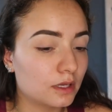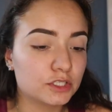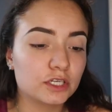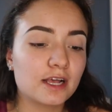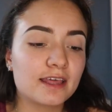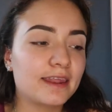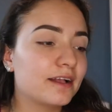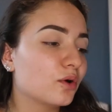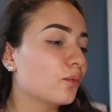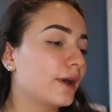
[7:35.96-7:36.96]
I should have
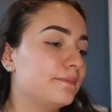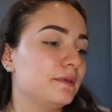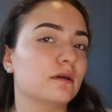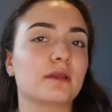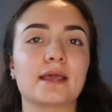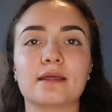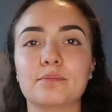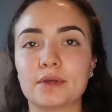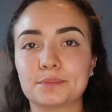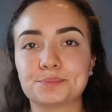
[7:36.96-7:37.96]
like a wipey on
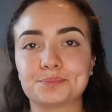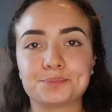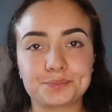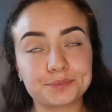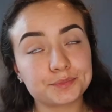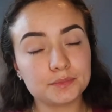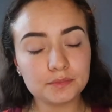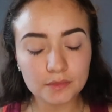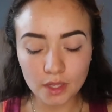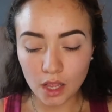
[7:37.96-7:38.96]
hand, but
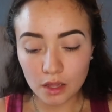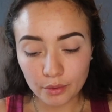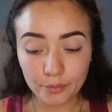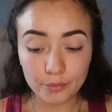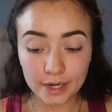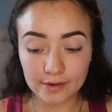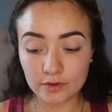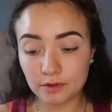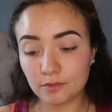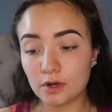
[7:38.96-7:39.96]

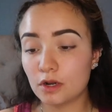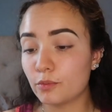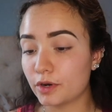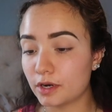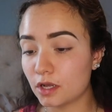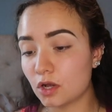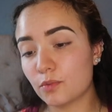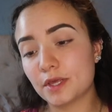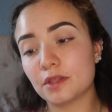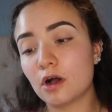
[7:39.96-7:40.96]
whatever. We're gonna go
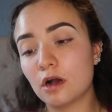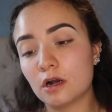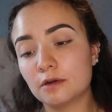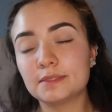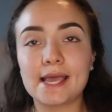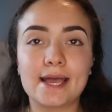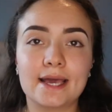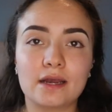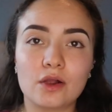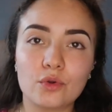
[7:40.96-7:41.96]
with Armed
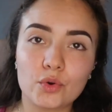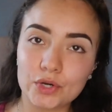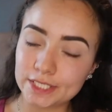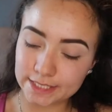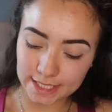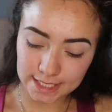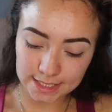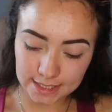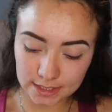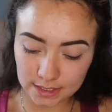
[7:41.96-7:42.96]
and Gorgeous.